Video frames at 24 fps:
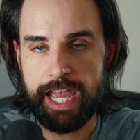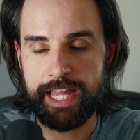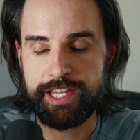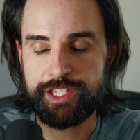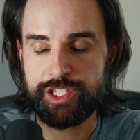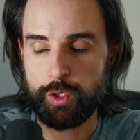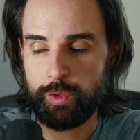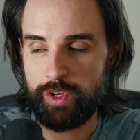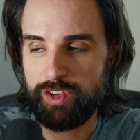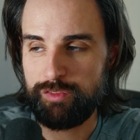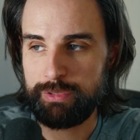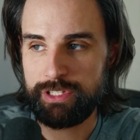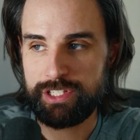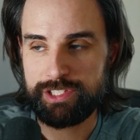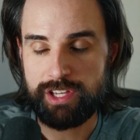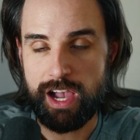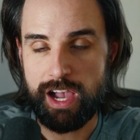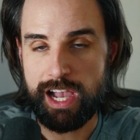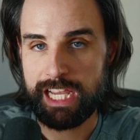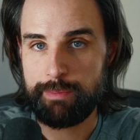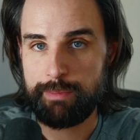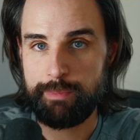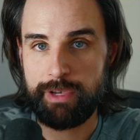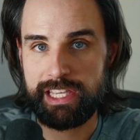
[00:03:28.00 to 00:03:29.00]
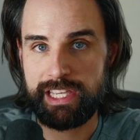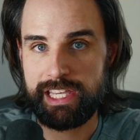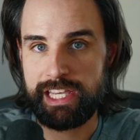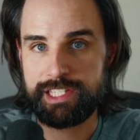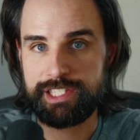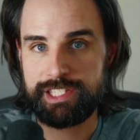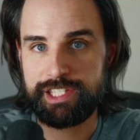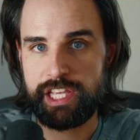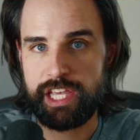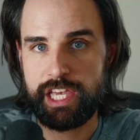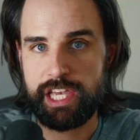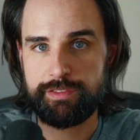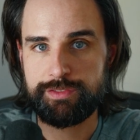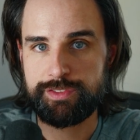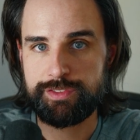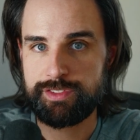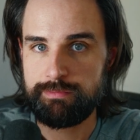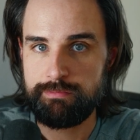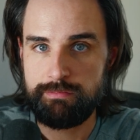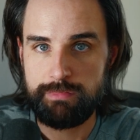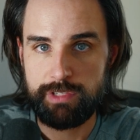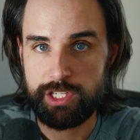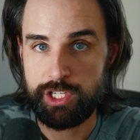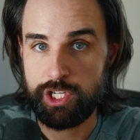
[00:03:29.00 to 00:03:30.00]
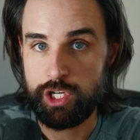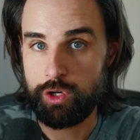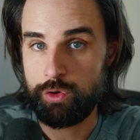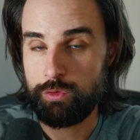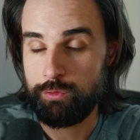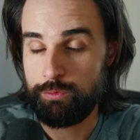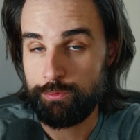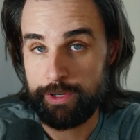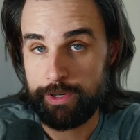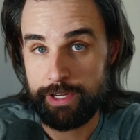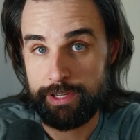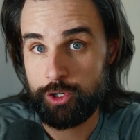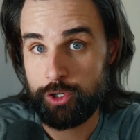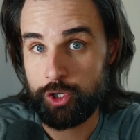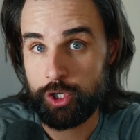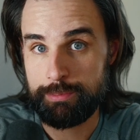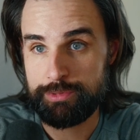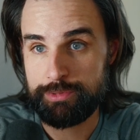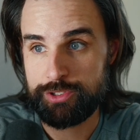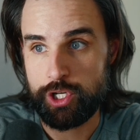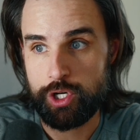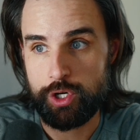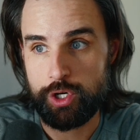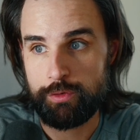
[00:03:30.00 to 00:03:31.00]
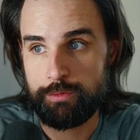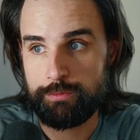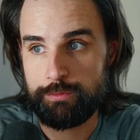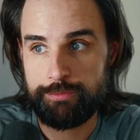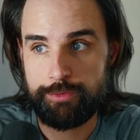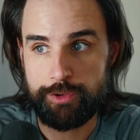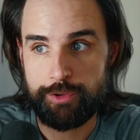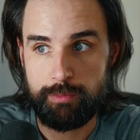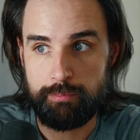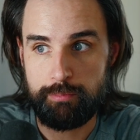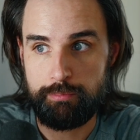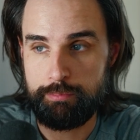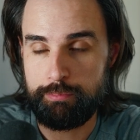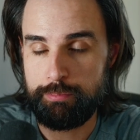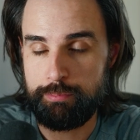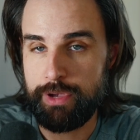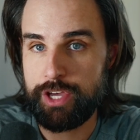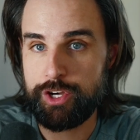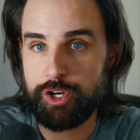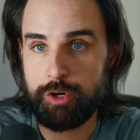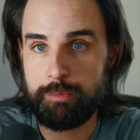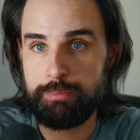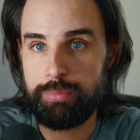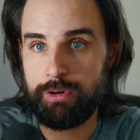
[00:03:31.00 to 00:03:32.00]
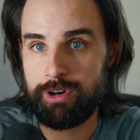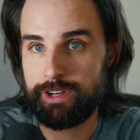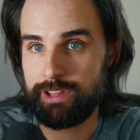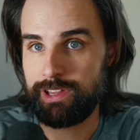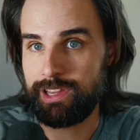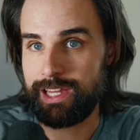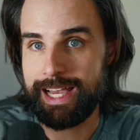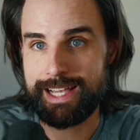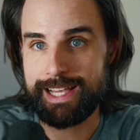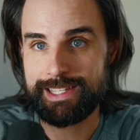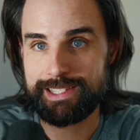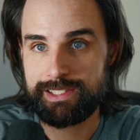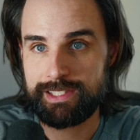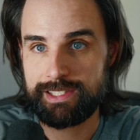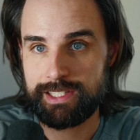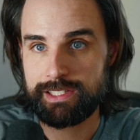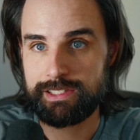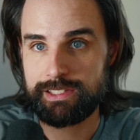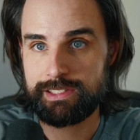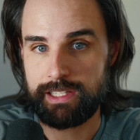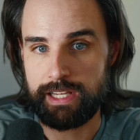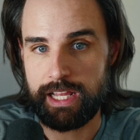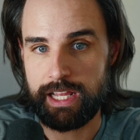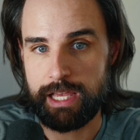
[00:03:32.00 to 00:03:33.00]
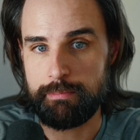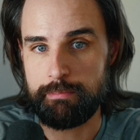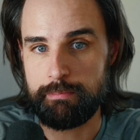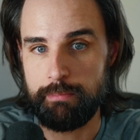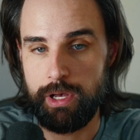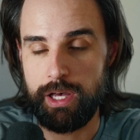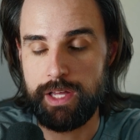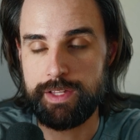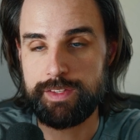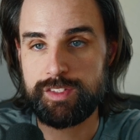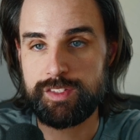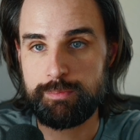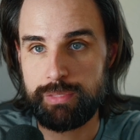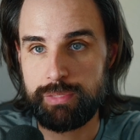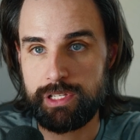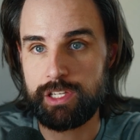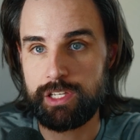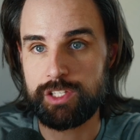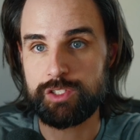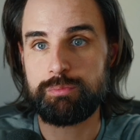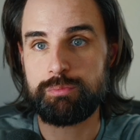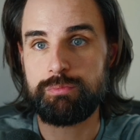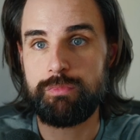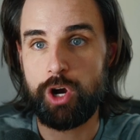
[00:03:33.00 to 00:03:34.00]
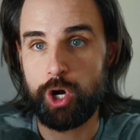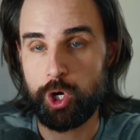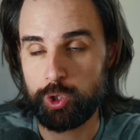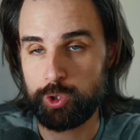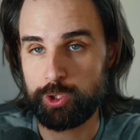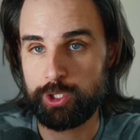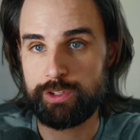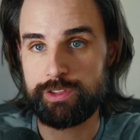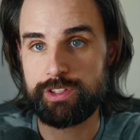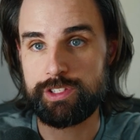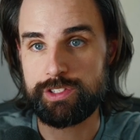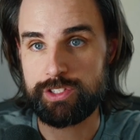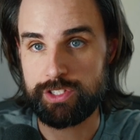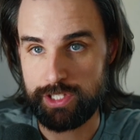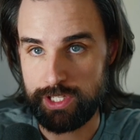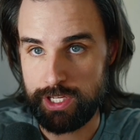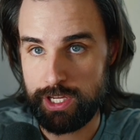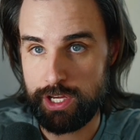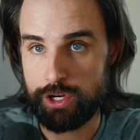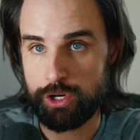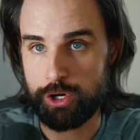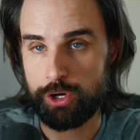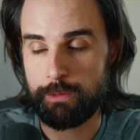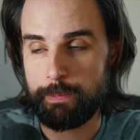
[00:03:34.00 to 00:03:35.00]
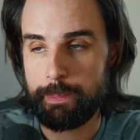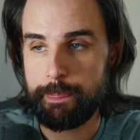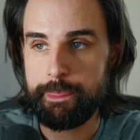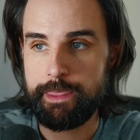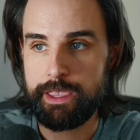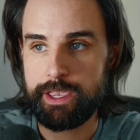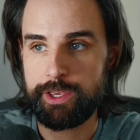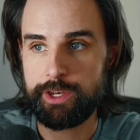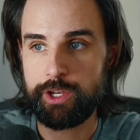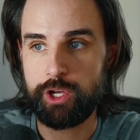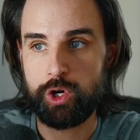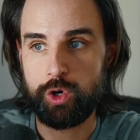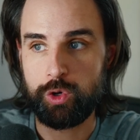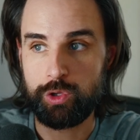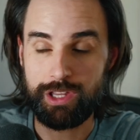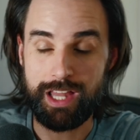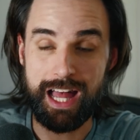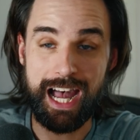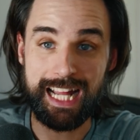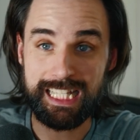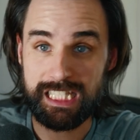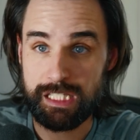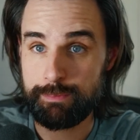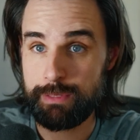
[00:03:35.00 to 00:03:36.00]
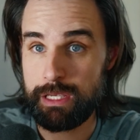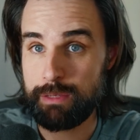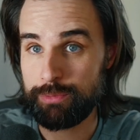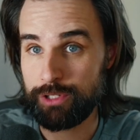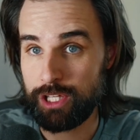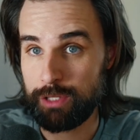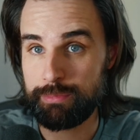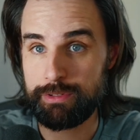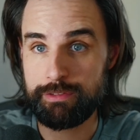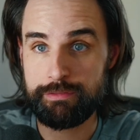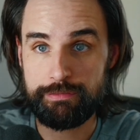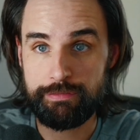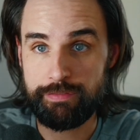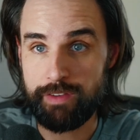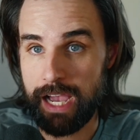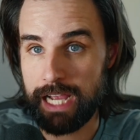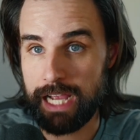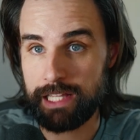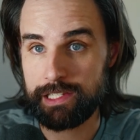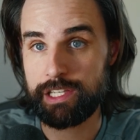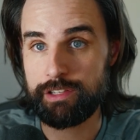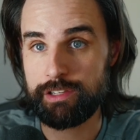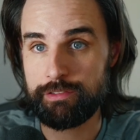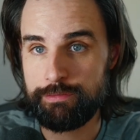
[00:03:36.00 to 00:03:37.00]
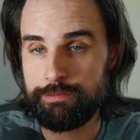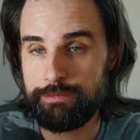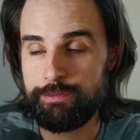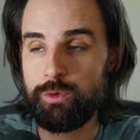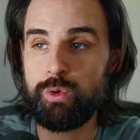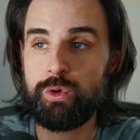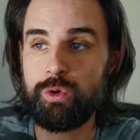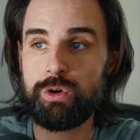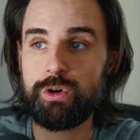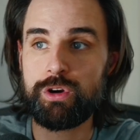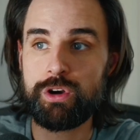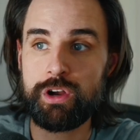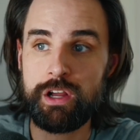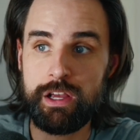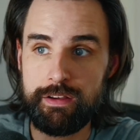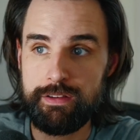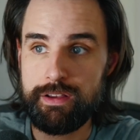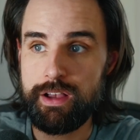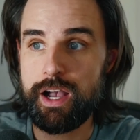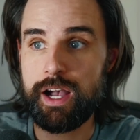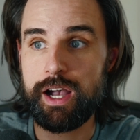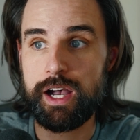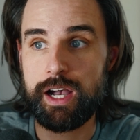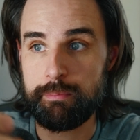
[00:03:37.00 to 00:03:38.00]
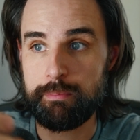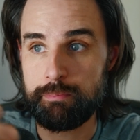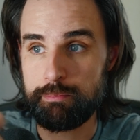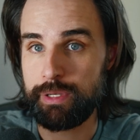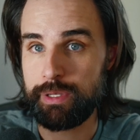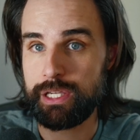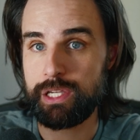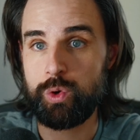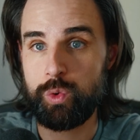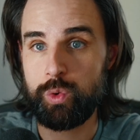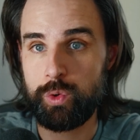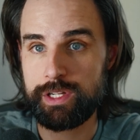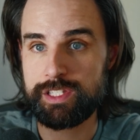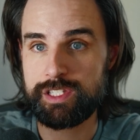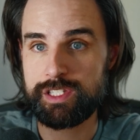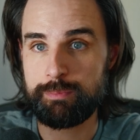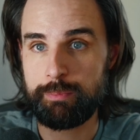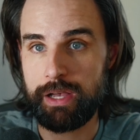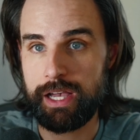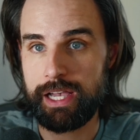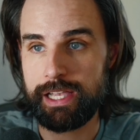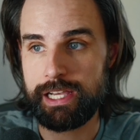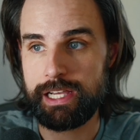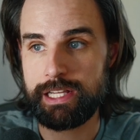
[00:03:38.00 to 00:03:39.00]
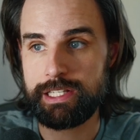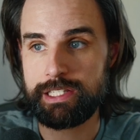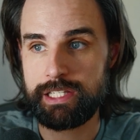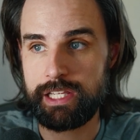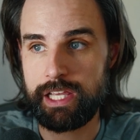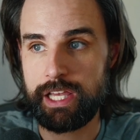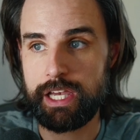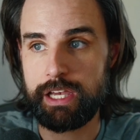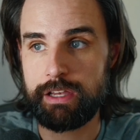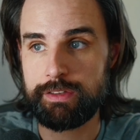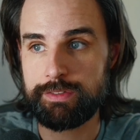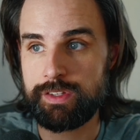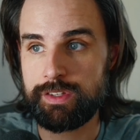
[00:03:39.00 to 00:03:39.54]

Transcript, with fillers: so we've been talking about ETFs, you know, in crypto for the better part of the last 6 to 9 months because earlier this year, you know, lots of people have been filing for uh, Bitcoin spot ETFs,